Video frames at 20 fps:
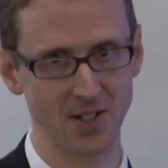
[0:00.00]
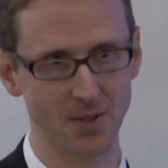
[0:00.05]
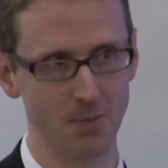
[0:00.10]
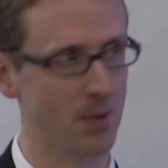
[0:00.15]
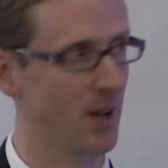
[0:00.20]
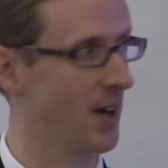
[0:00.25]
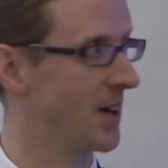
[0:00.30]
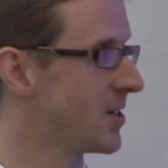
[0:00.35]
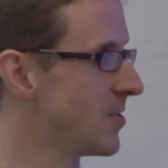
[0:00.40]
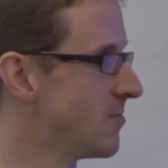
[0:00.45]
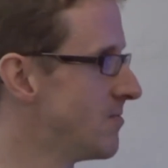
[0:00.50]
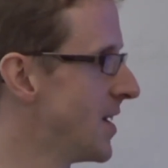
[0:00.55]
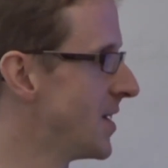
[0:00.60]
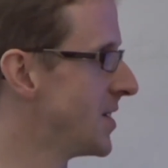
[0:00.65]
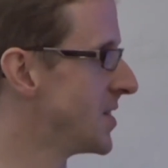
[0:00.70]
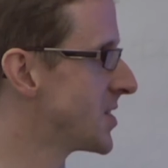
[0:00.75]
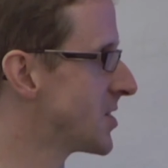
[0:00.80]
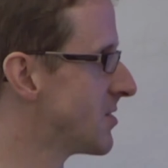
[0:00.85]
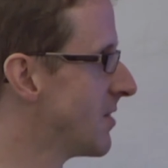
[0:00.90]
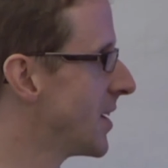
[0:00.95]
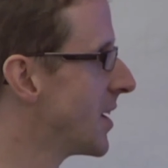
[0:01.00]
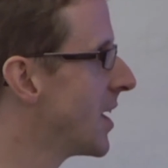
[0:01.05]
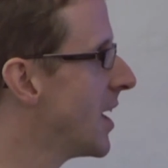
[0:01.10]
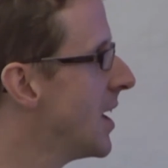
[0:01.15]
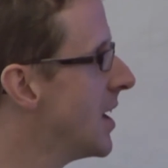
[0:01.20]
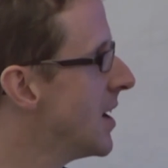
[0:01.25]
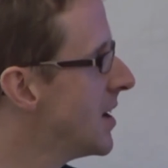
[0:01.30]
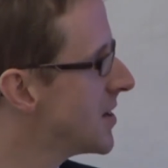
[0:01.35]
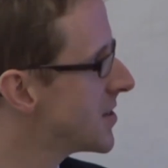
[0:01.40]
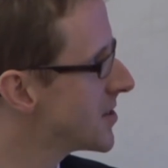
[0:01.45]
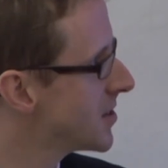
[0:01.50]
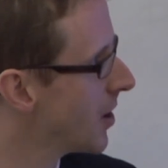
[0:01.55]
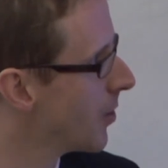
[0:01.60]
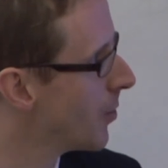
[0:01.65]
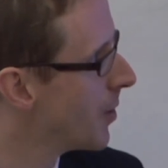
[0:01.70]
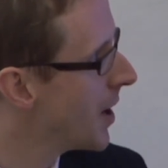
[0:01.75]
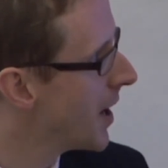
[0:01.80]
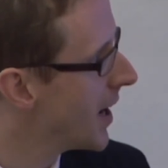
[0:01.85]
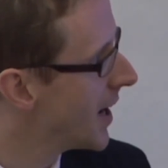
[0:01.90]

applied to register it. So